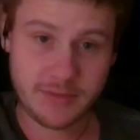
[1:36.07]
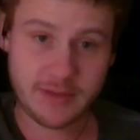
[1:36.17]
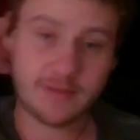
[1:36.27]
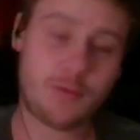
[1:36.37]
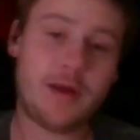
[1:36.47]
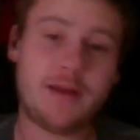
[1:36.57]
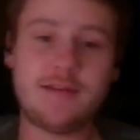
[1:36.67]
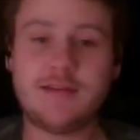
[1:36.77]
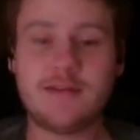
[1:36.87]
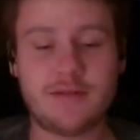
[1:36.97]
but it's
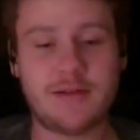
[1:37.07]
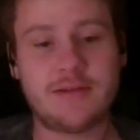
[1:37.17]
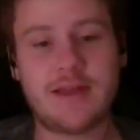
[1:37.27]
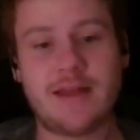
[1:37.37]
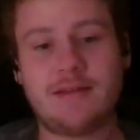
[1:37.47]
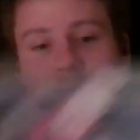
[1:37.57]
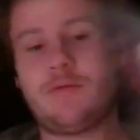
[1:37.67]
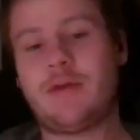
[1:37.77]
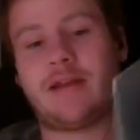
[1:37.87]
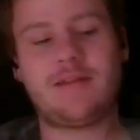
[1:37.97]
quite difficult to get
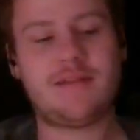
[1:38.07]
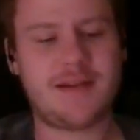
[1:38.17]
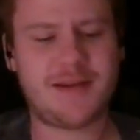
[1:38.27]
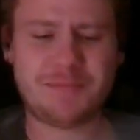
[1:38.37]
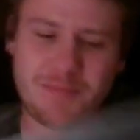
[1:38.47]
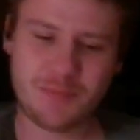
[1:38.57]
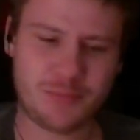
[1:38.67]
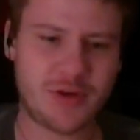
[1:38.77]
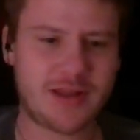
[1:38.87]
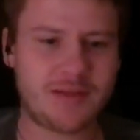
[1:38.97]
the records. They're
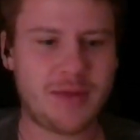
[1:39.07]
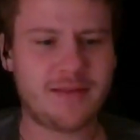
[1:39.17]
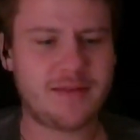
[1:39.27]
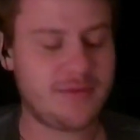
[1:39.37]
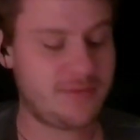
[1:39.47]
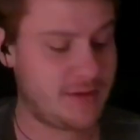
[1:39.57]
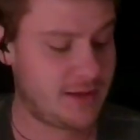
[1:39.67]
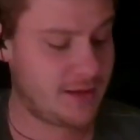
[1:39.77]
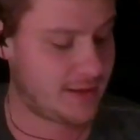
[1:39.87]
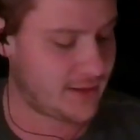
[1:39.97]
pretty expensive.
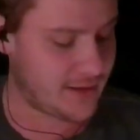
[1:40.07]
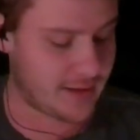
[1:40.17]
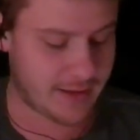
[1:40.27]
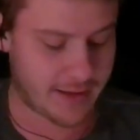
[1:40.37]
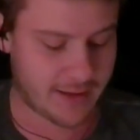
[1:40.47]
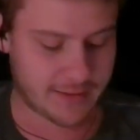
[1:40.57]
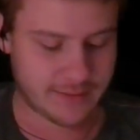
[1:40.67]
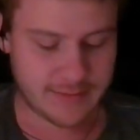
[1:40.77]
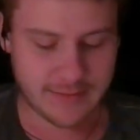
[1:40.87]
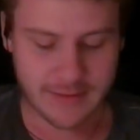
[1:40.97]
And,